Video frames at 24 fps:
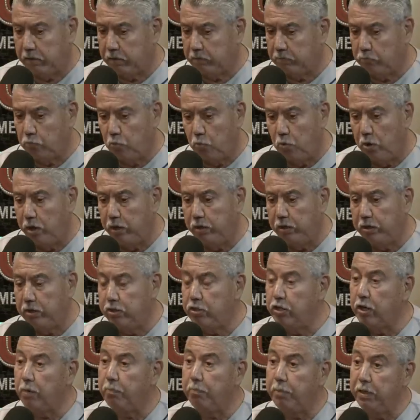one to
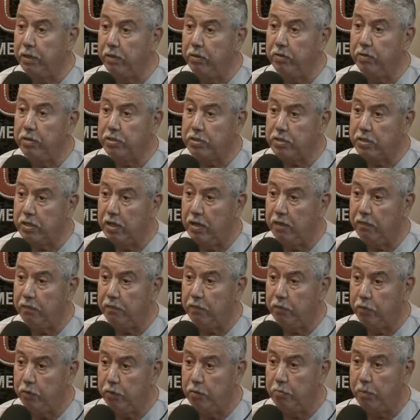jump into this stuff
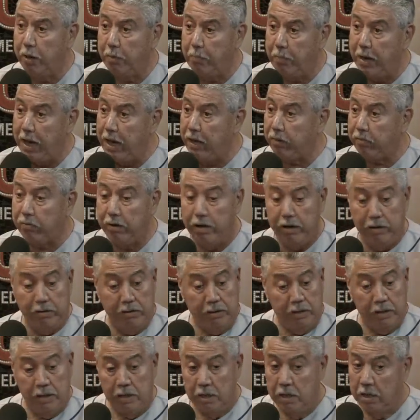due to my background,
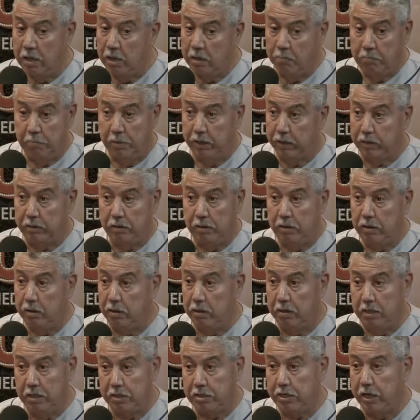but
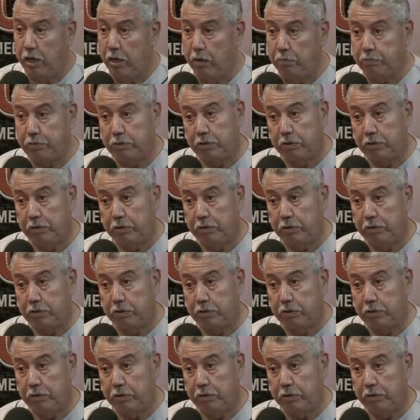this helps,